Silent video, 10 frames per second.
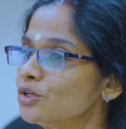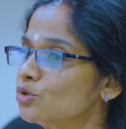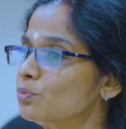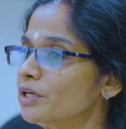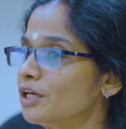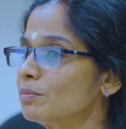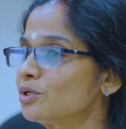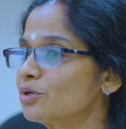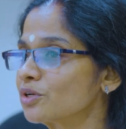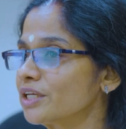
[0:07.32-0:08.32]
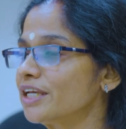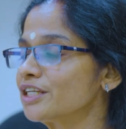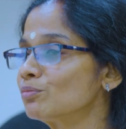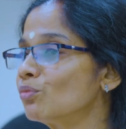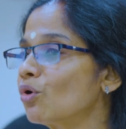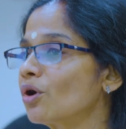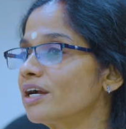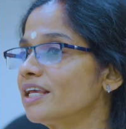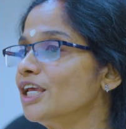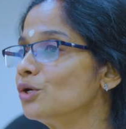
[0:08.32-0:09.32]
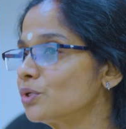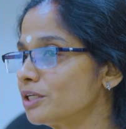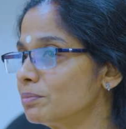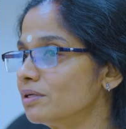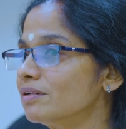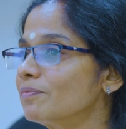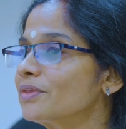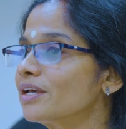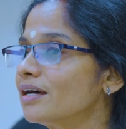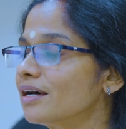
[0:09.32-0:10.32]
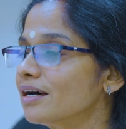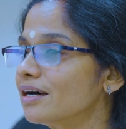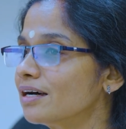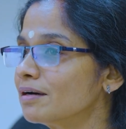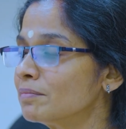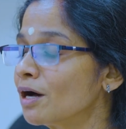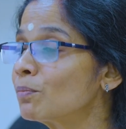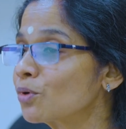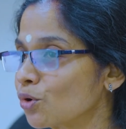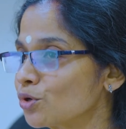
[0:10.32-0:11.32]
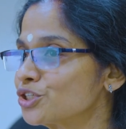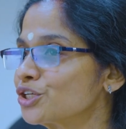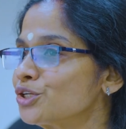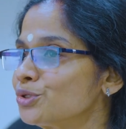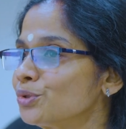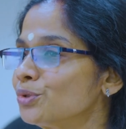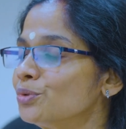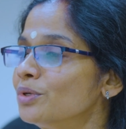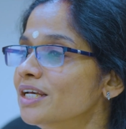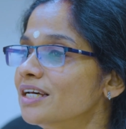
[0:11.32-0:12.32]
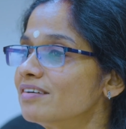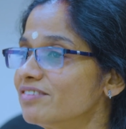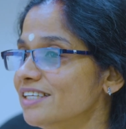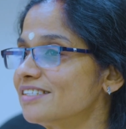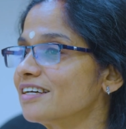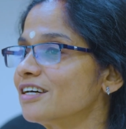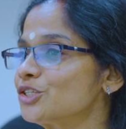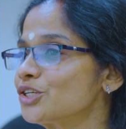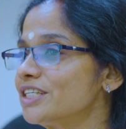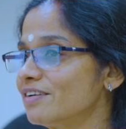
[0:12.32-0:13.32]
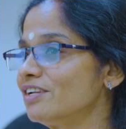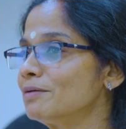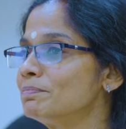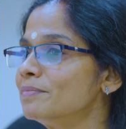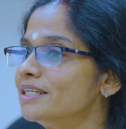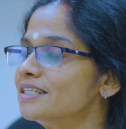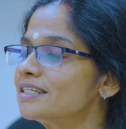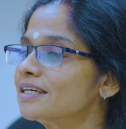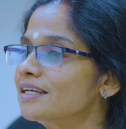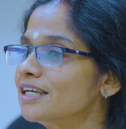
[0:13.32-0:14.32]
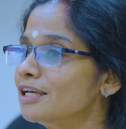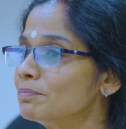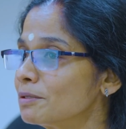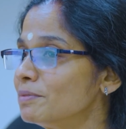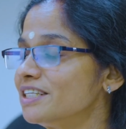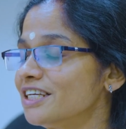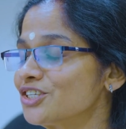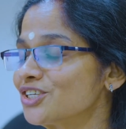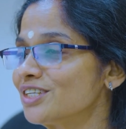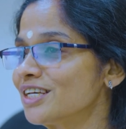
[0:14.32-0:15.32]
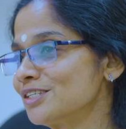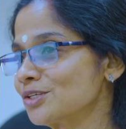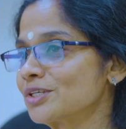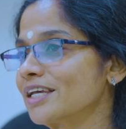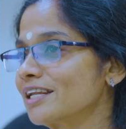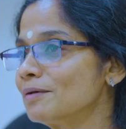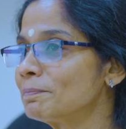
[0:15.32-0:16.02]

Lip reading: to be able to create a more equitable approach to research, development, implementation, and societal